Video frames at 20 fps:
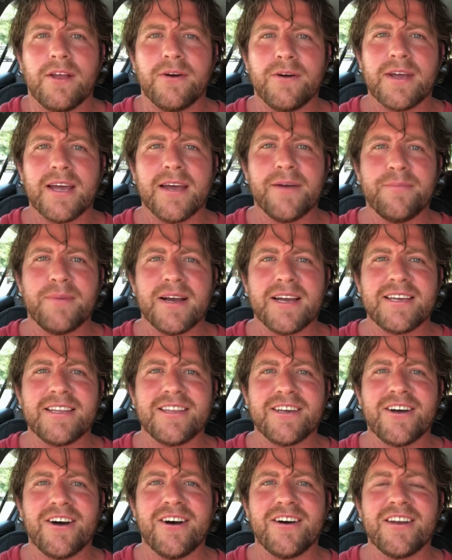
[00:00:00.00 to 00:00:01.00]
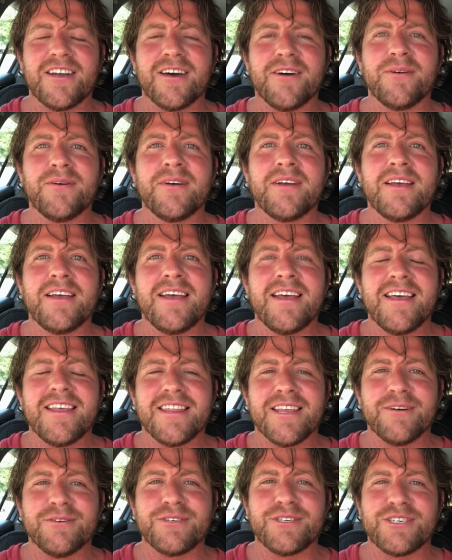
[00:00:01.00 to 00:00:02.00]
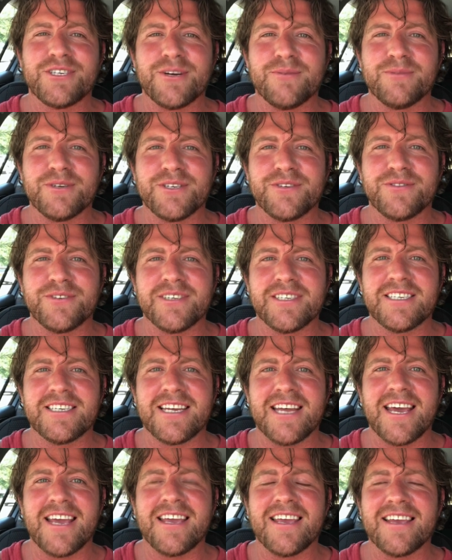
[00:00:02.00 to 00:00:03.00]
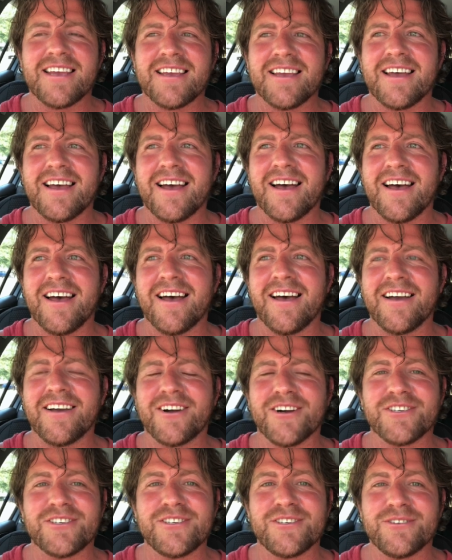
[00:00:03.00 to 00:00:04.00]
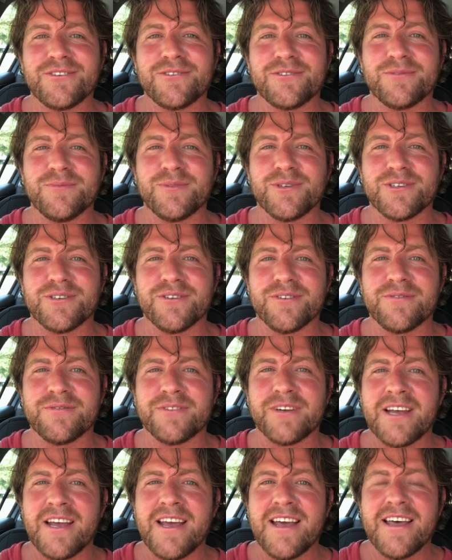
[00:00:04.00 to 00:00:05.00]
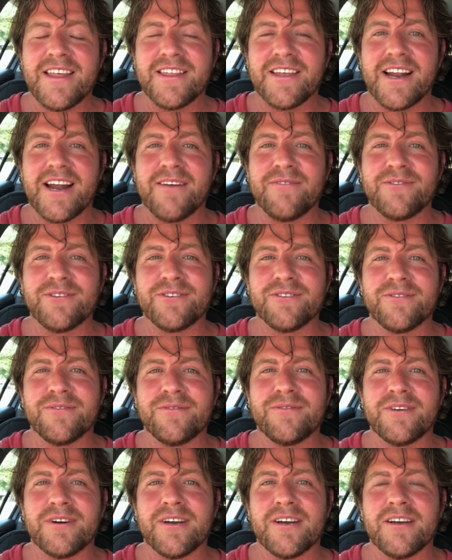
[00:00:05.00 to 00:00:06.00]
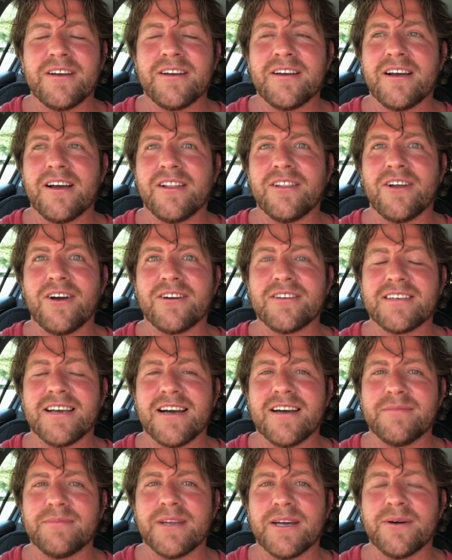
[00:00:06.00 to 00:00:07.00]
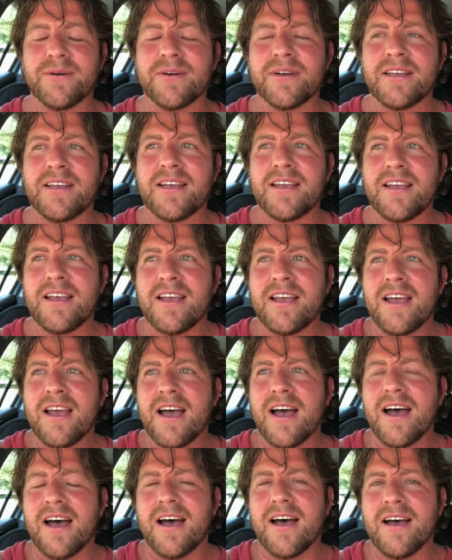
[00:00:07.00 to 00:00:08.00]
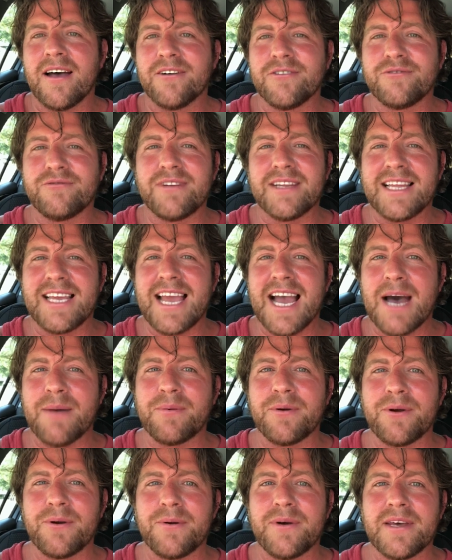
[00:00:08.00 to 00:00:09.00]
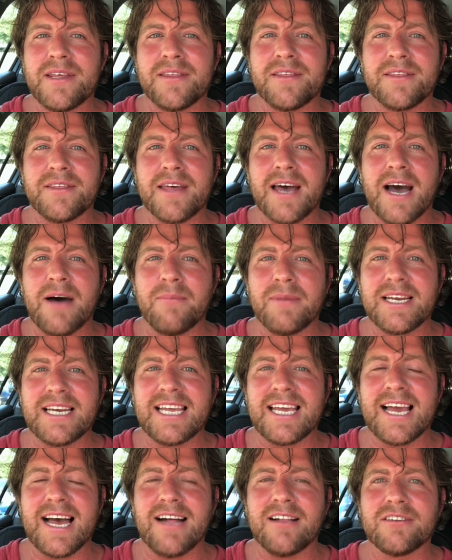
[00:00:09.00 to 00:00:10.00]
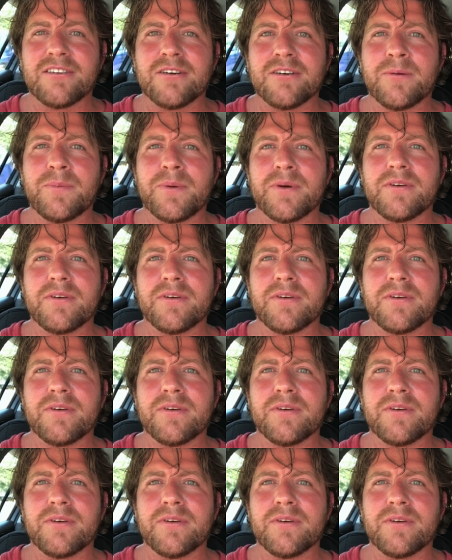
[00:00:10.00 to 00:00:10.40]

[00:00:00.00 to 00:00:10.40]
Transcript: okay back in the car now that was so much fun today uh, I got to do some stuff that I haven't done for a, a long time now uh, I was really happy with how my knee held up